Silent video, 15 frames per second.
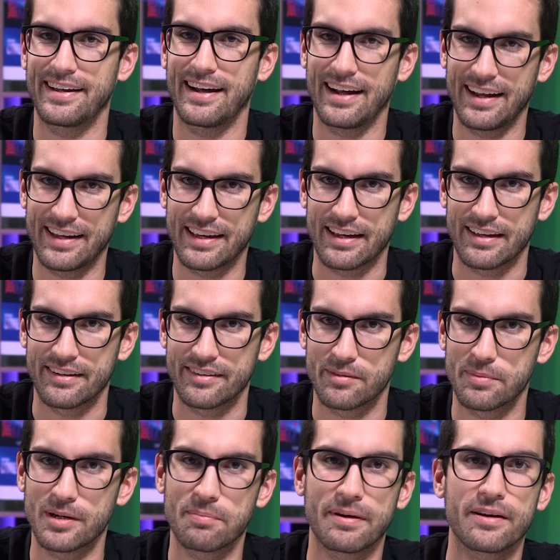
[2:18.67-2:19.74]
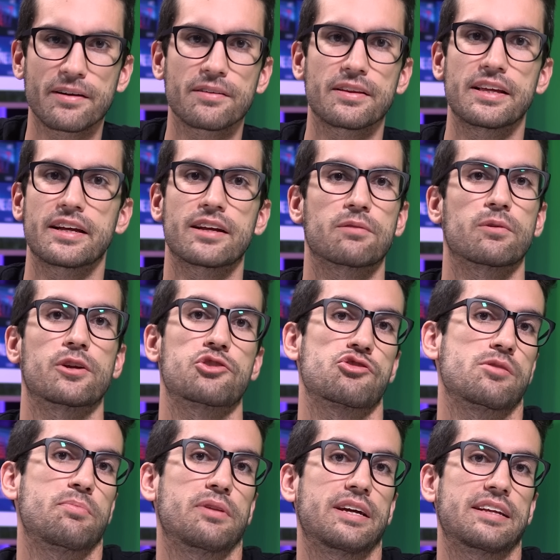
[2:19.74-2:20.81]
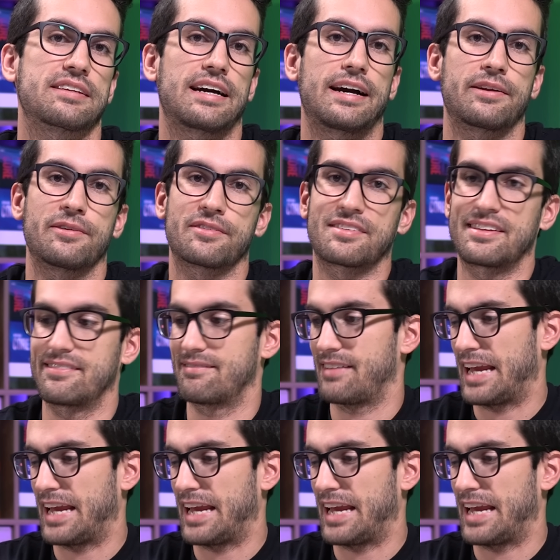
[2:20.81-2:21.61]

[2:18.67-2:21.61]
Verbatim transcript: high-end, but apparently it can run AAA titles at